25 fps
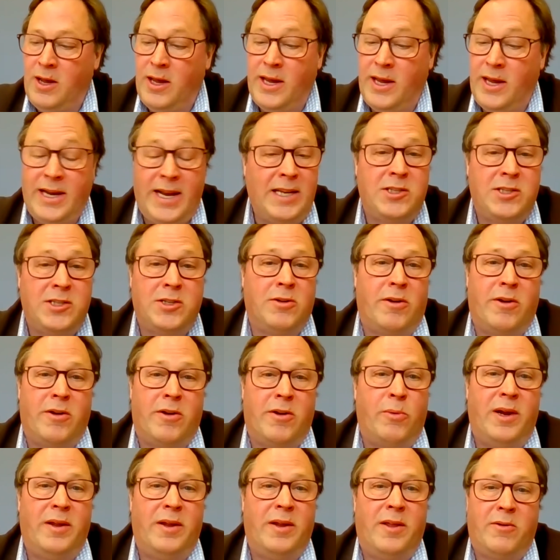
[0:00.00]
It hasn't gone
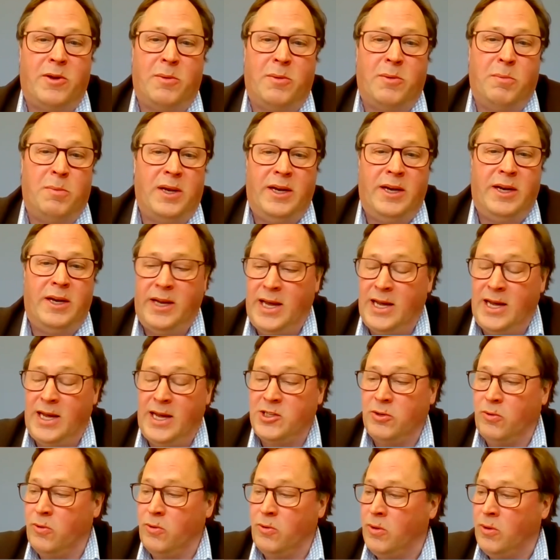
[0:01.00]
away, though, completely
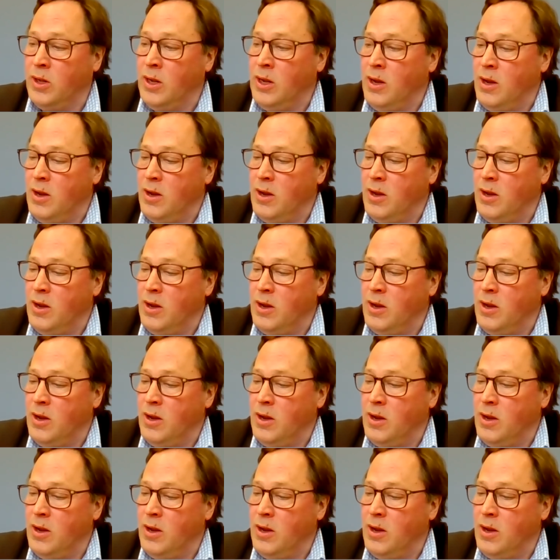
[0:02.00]
at all.